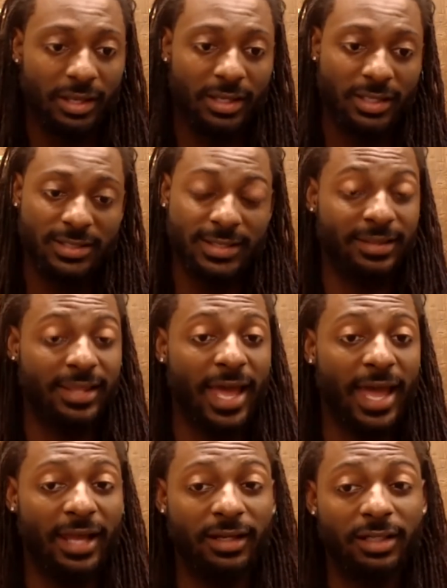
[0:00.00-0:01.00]
said
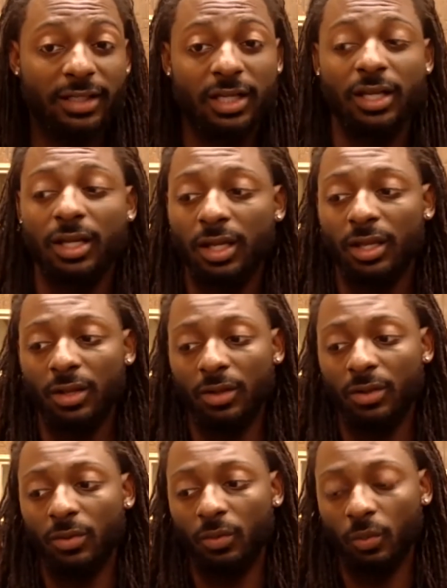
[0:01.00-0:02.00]
that
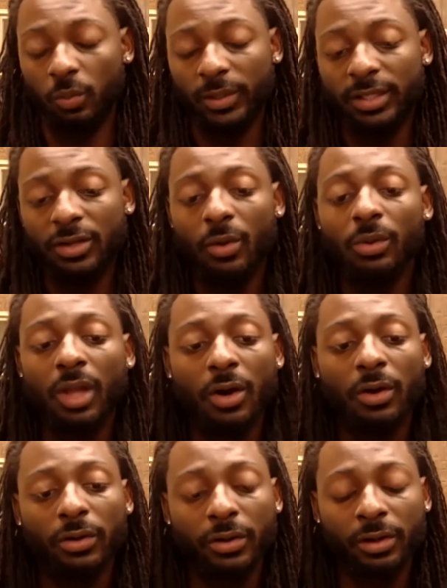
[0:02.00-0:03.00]
we no
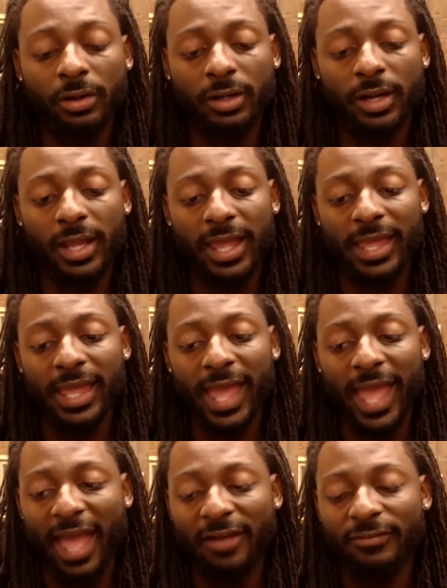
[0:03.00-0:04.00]
longer
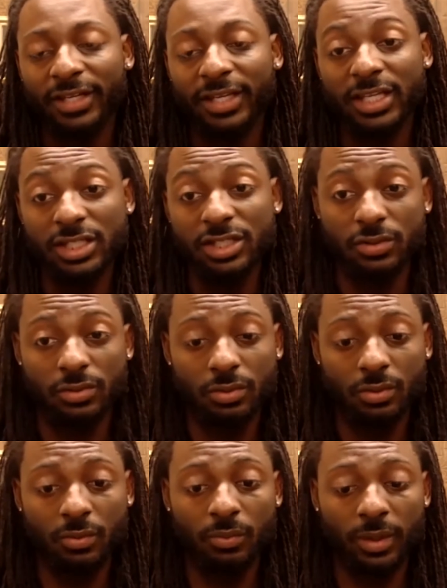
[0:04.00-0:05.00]
have an issue
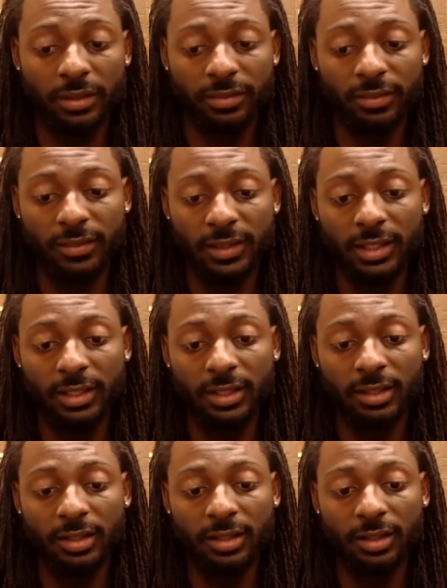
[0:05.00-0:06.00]
with the
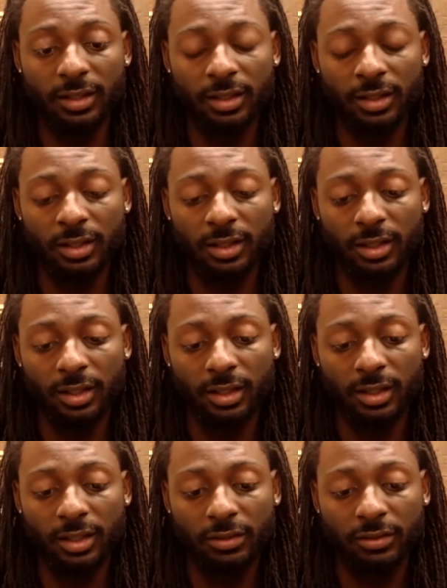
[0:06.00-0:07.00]

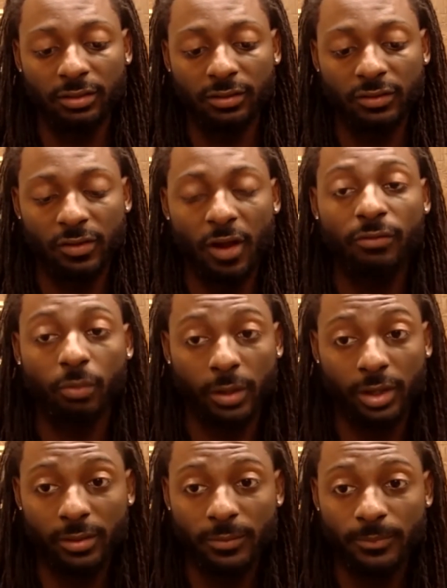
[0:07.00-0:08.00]

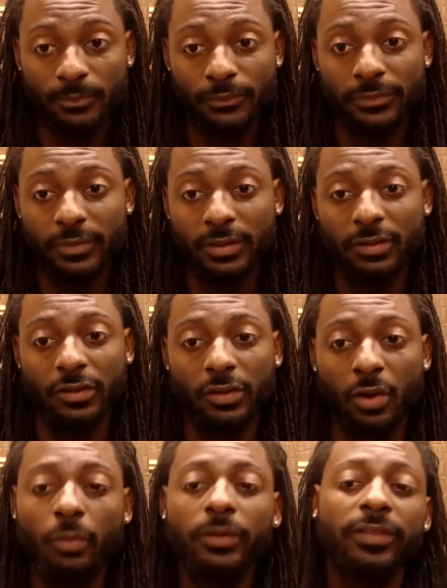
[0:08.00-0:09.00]
software. The
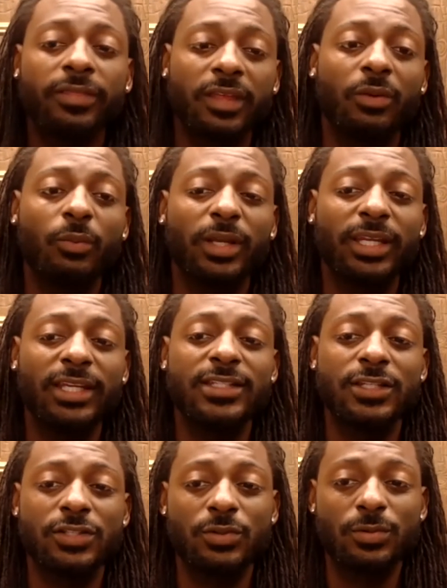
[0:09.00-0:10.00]
only thing we need
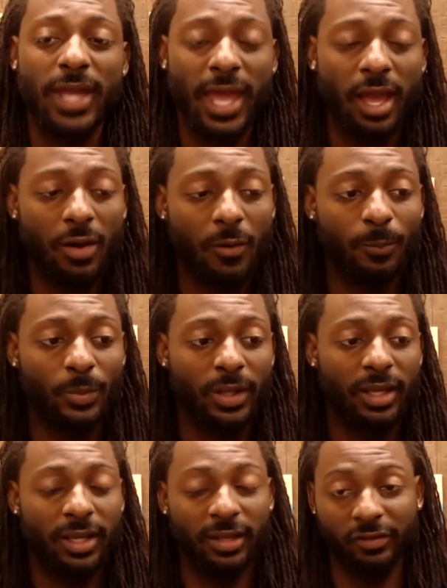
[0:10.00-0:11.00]
to do now
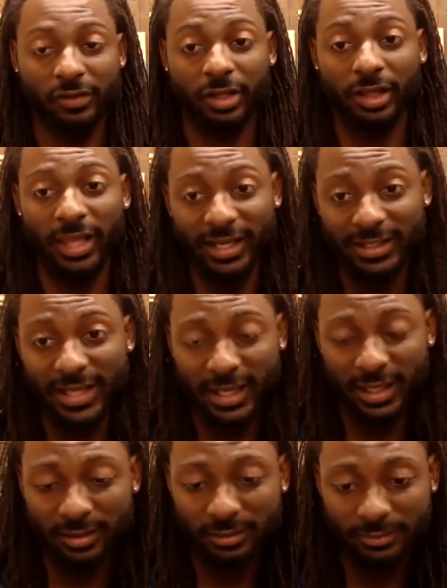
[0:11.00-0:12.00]
is collect
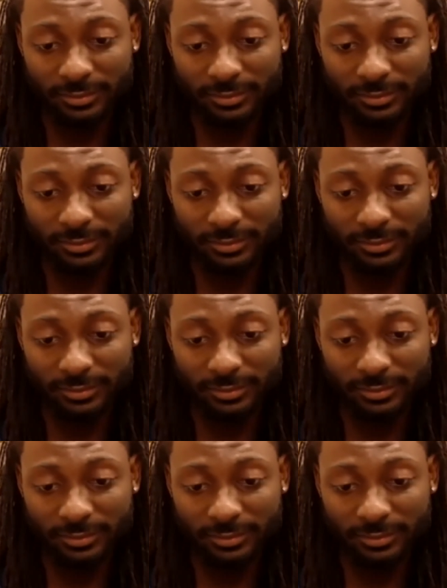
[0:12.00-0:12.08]
data